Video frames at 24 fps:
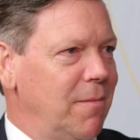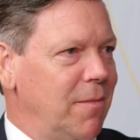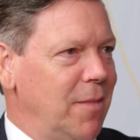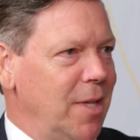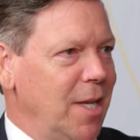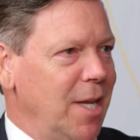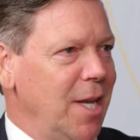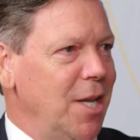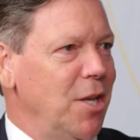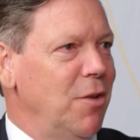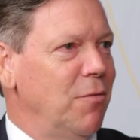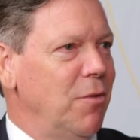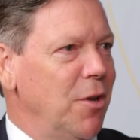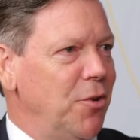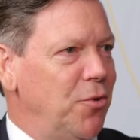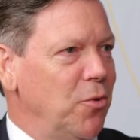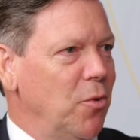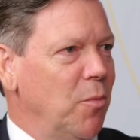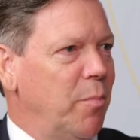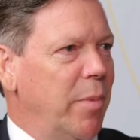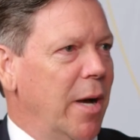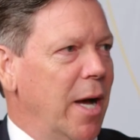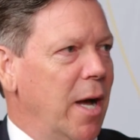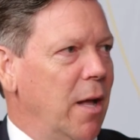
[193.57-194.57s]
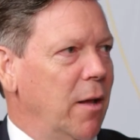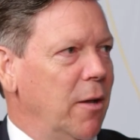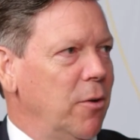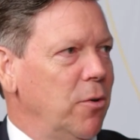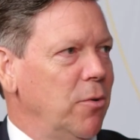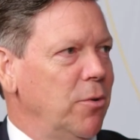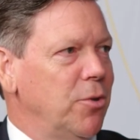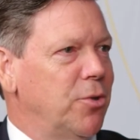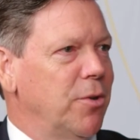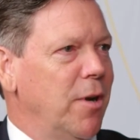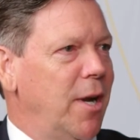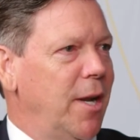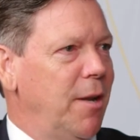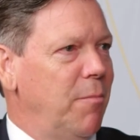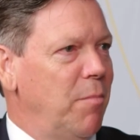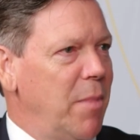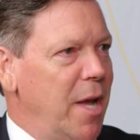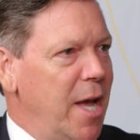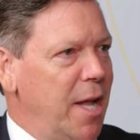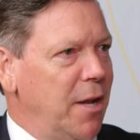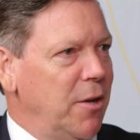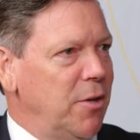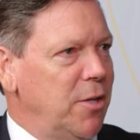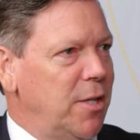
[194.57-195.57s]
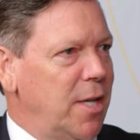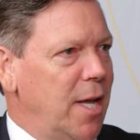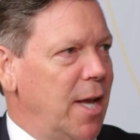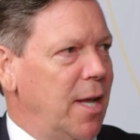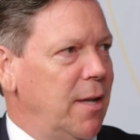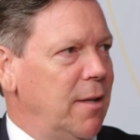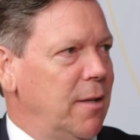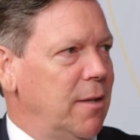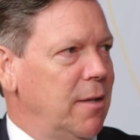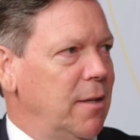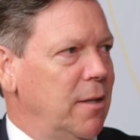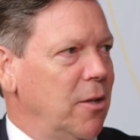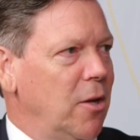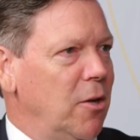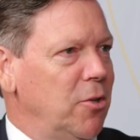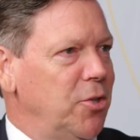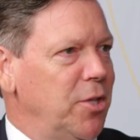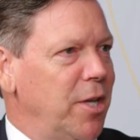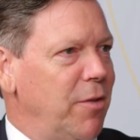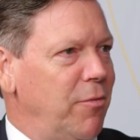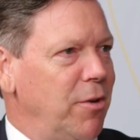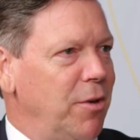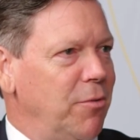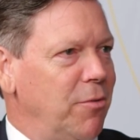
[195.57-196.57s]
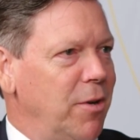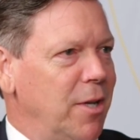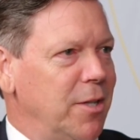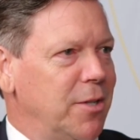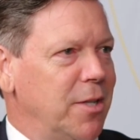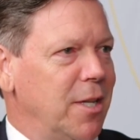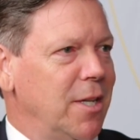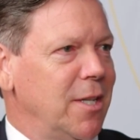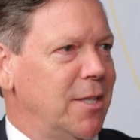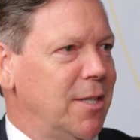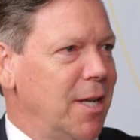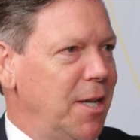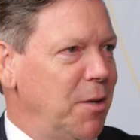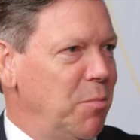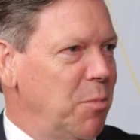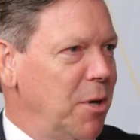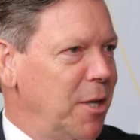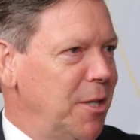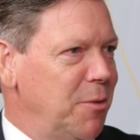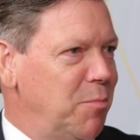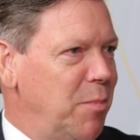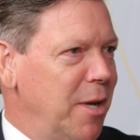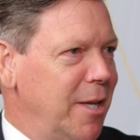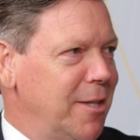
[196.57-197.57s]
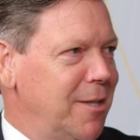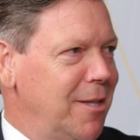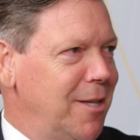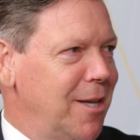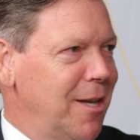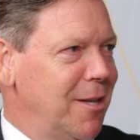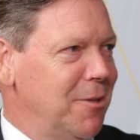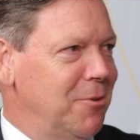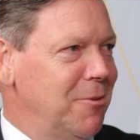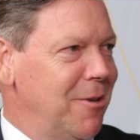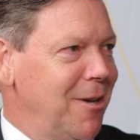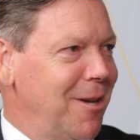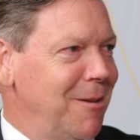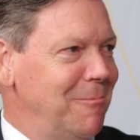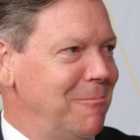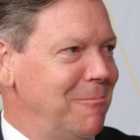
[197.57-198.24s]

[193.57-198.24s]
the individual pilot who's trying to manage that longevity risk, and it's anybody's best guess, right?